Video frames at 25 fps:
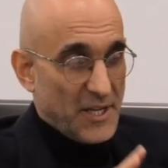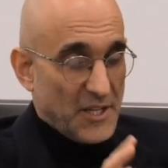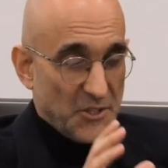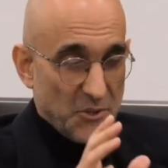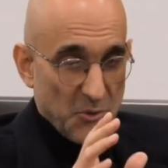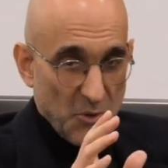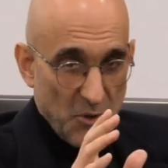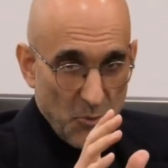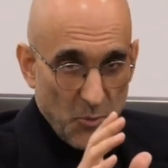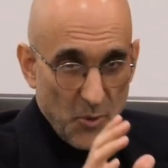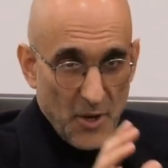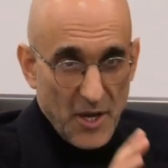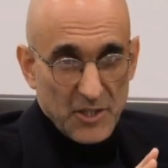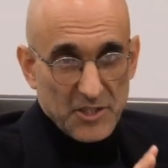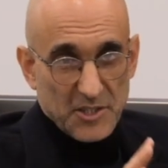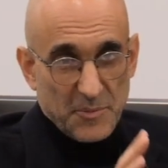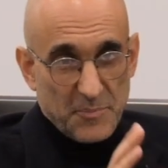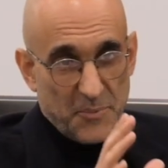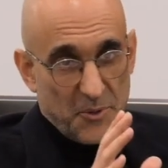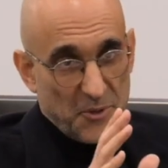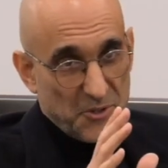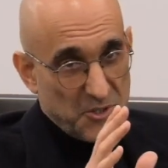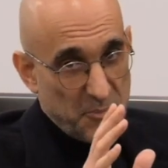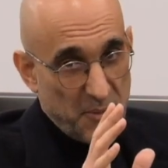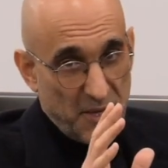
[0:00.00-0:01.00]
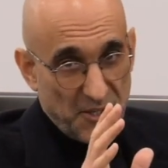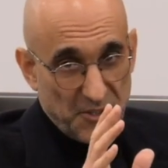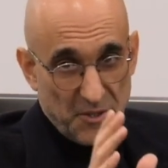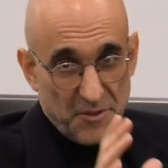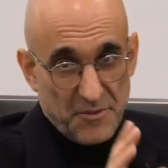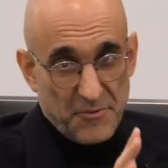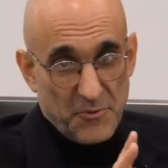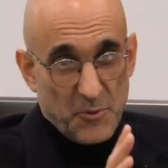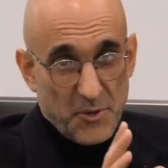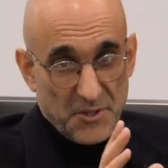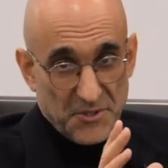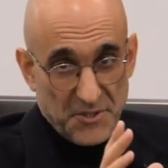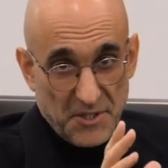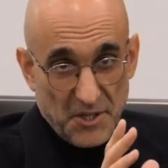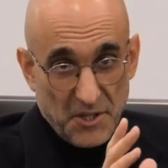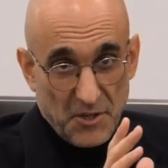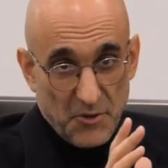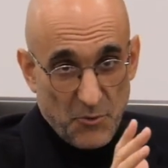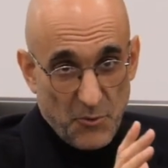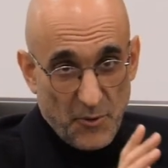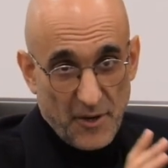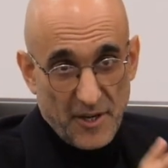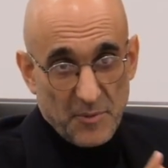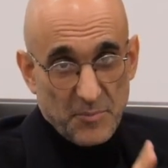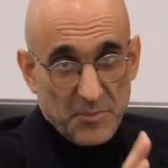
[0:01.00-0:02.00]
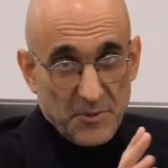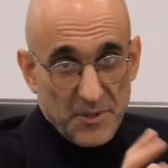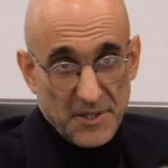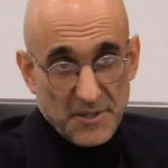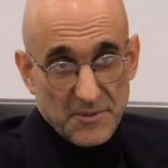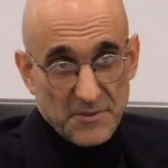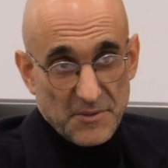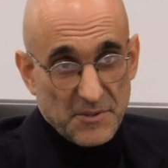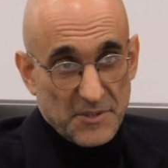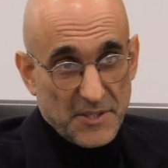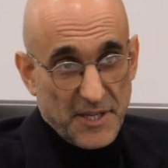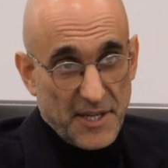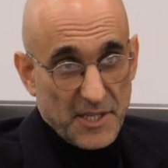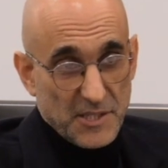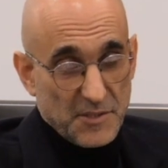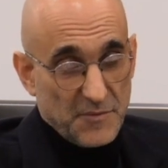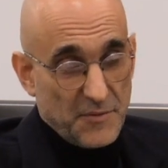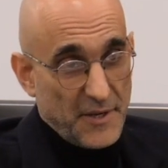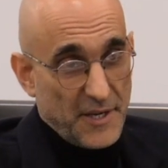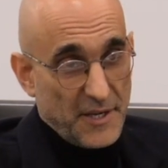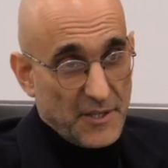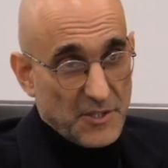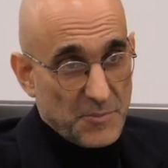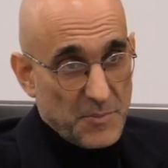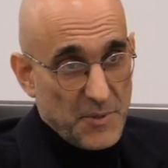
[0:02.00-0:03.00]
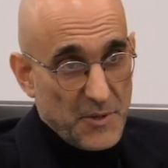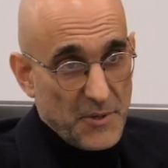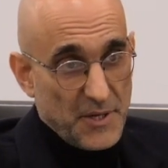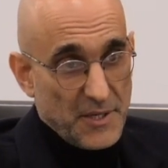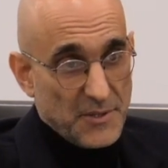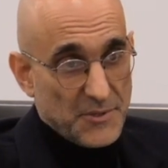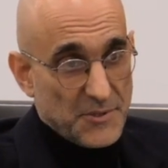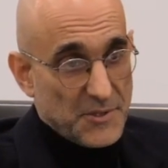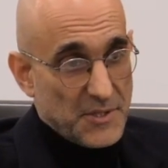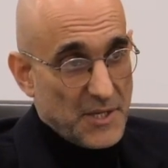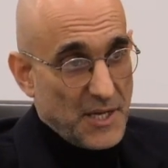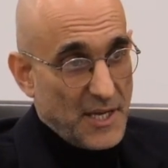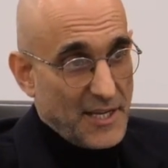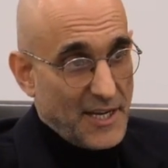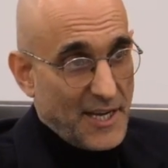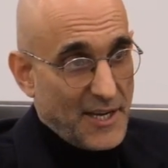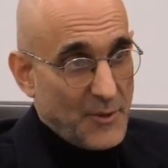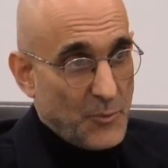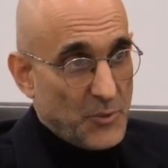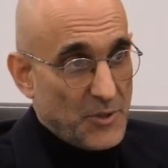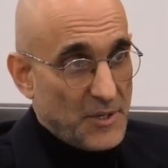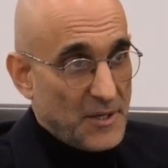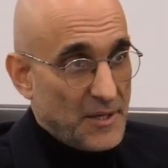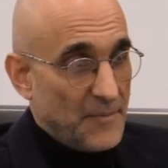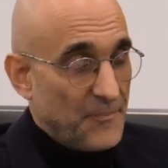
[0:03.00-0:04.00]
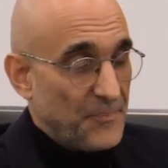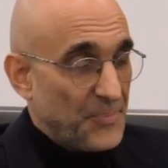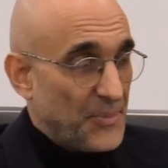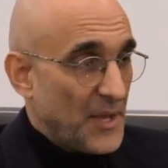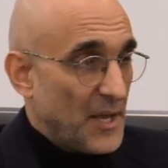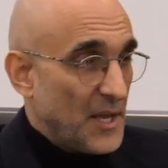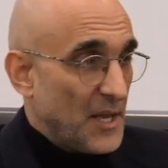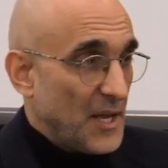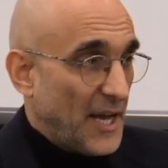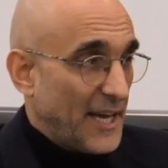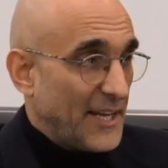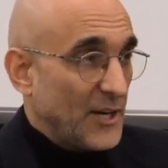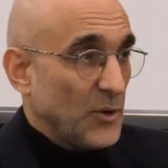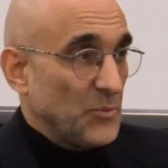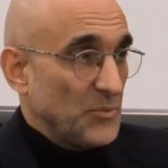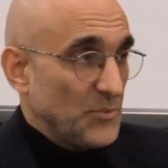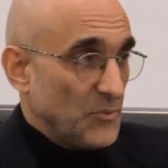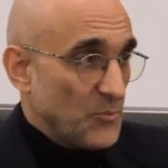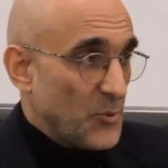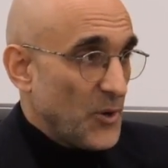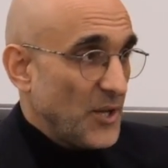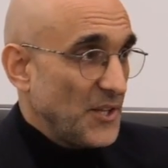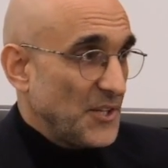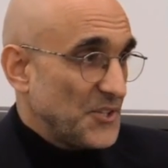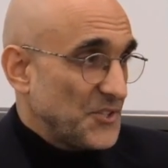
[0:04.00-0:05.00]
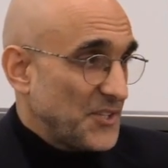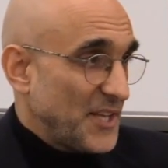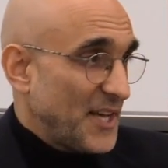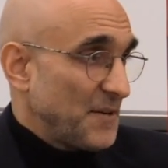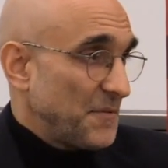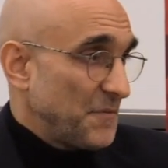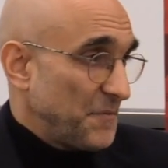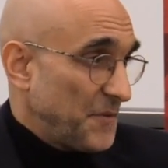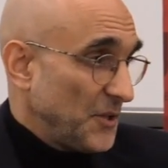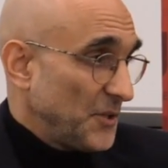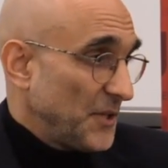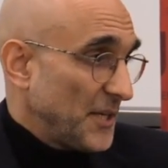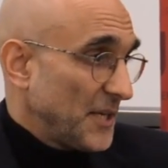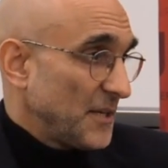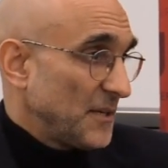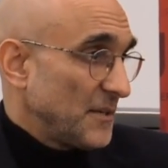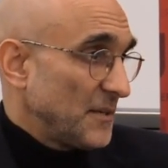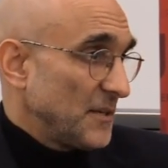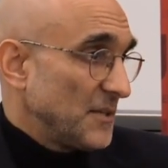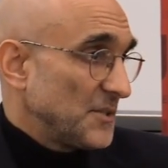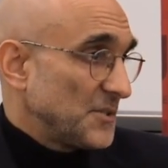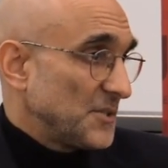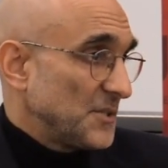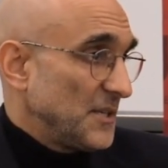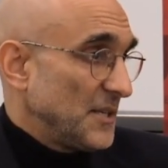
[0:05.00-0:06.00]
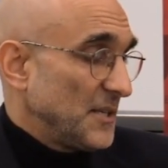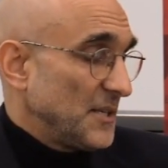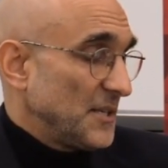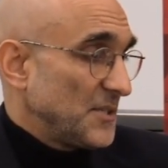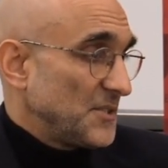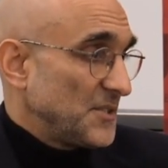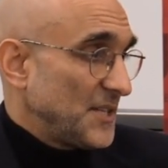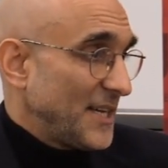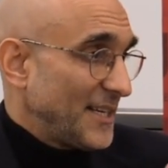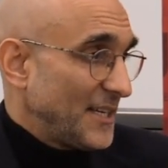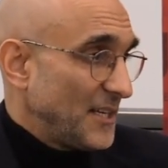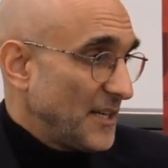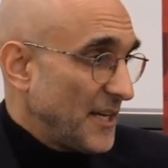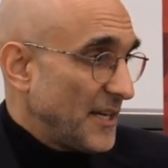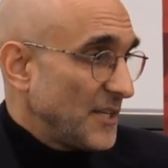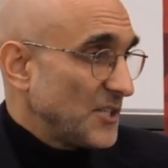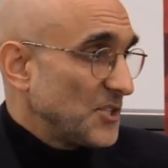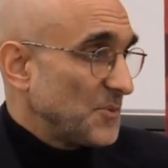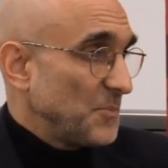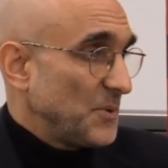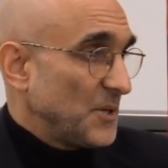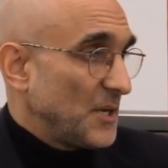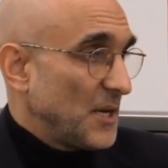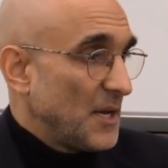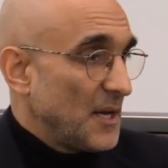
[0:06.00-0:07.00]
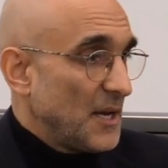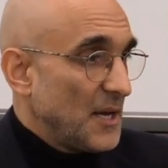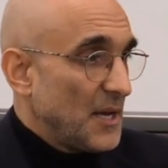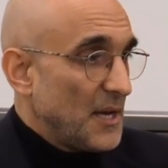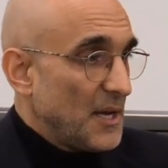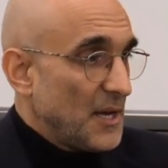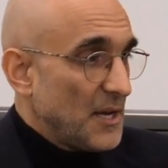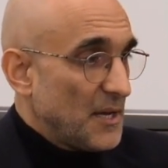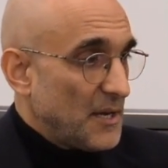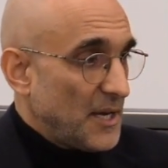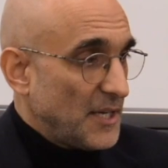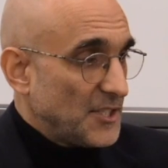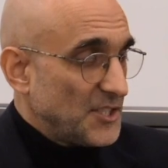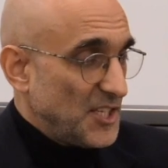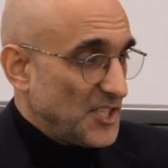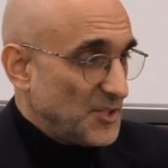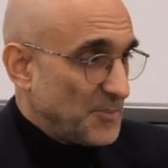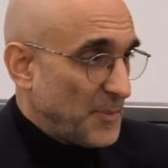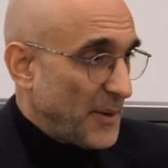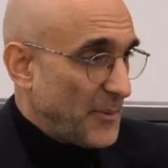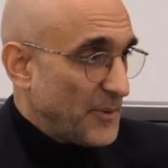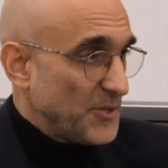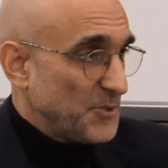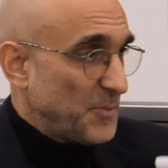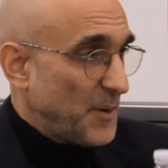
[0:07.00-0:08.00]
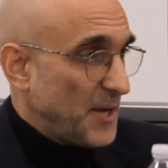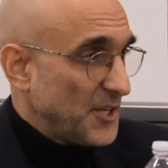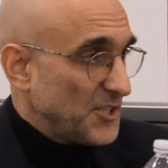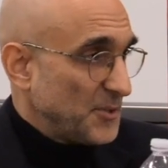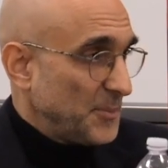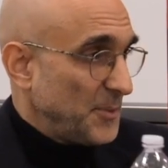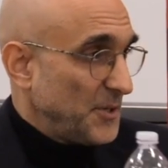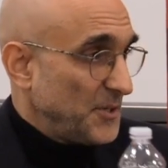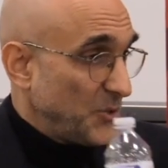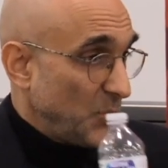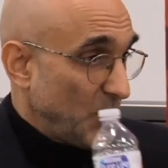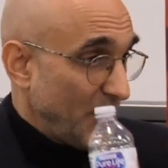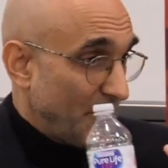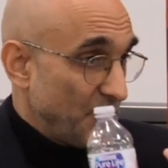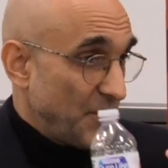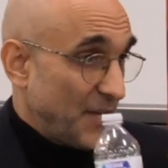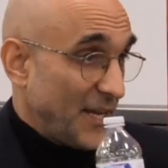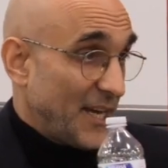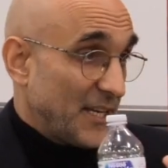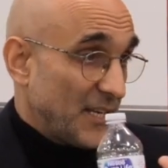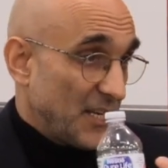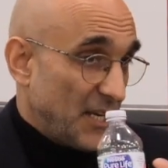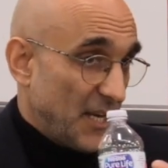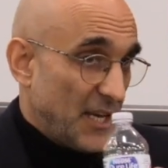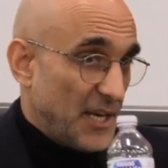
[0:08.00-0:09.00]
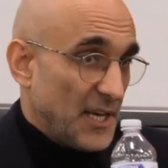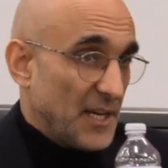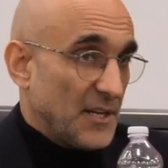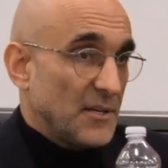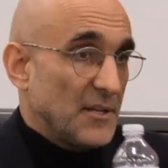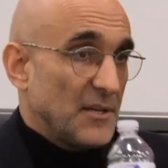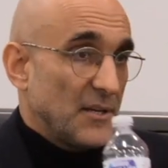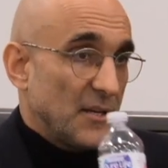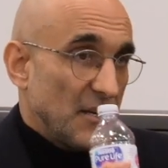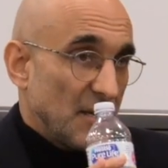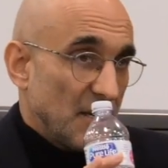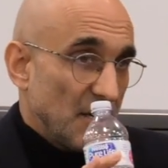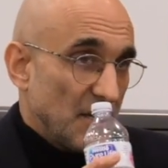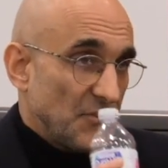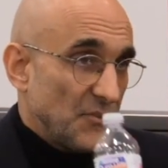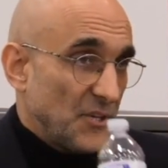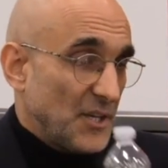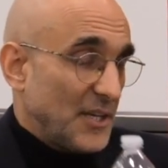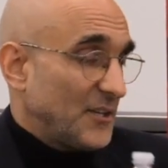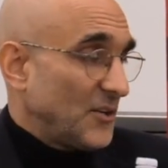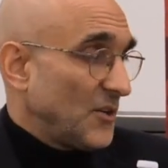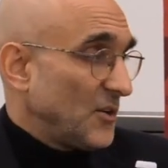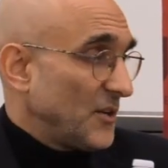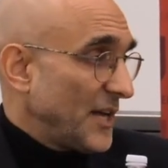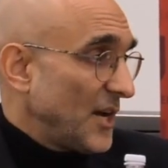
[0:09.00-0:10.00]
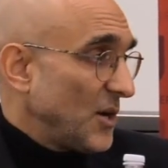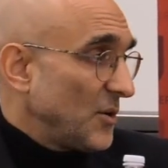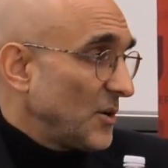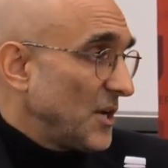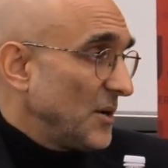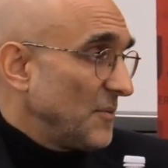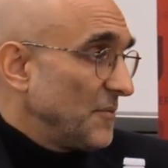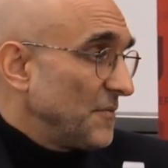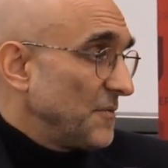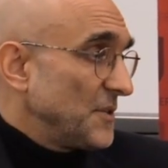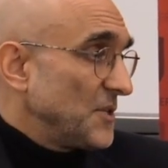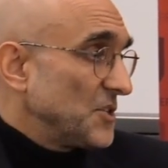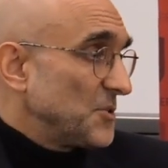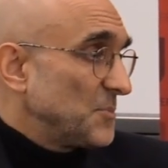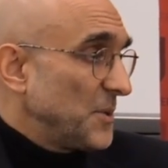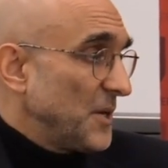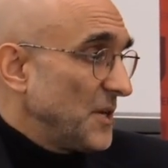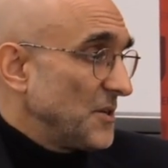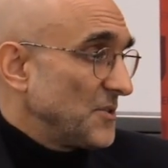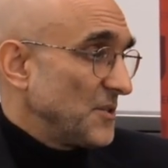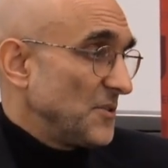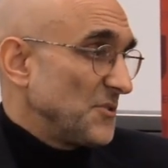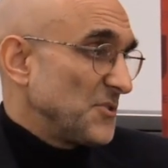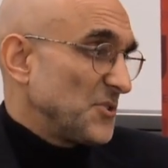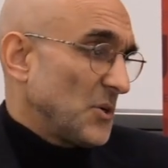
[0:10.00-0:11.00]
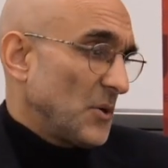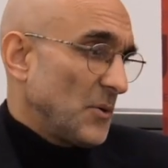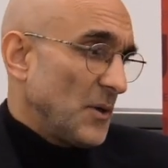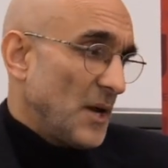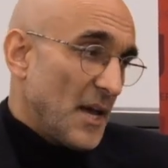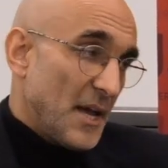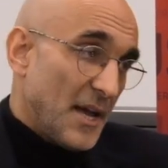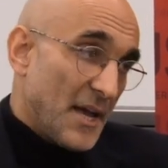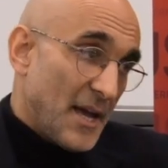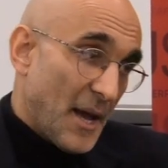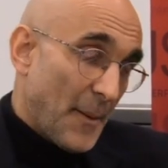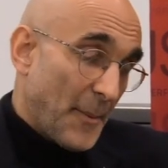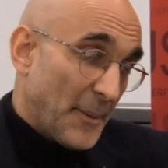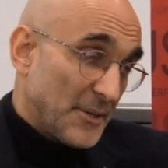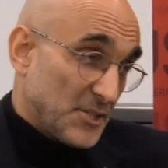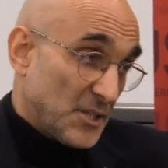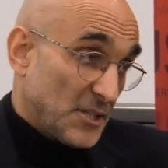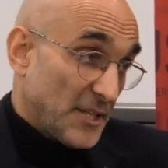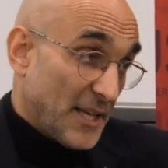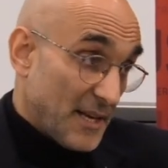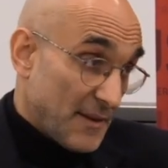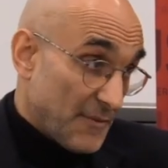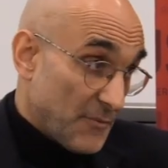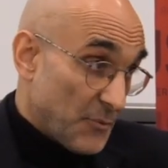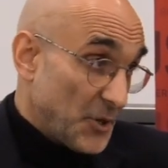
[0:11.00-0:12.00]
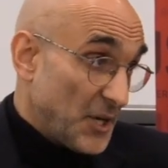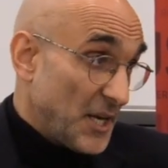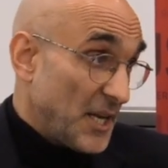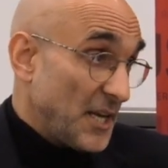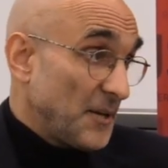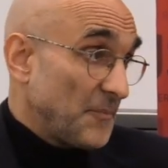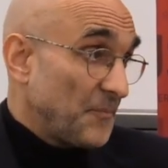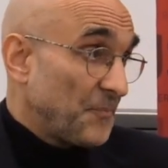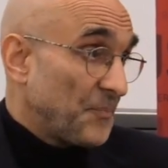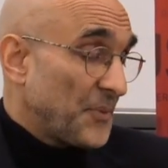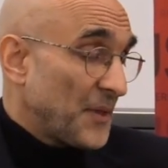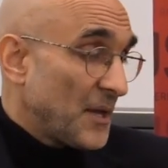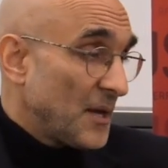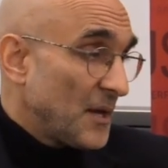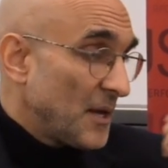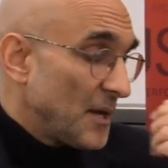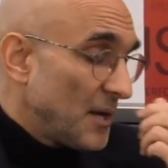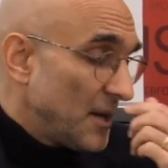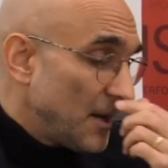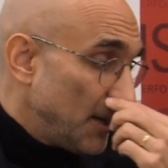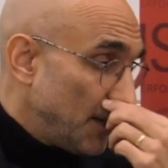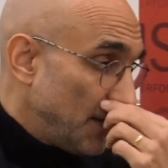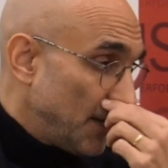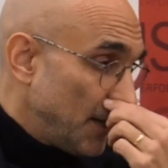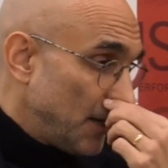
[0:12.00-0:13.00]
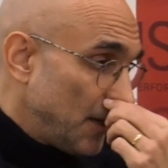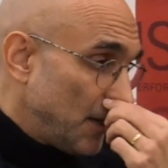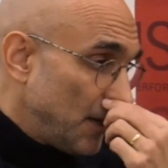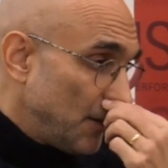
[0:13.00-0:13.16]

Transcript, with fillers: and do it well and the person makes it through, it's an incredibly satisfying experience. I don't relish that feeling. It's not nice, but I see it as my responsibility to do everything I can to get a good outcome for this patient. So, it's a lot of reading. It's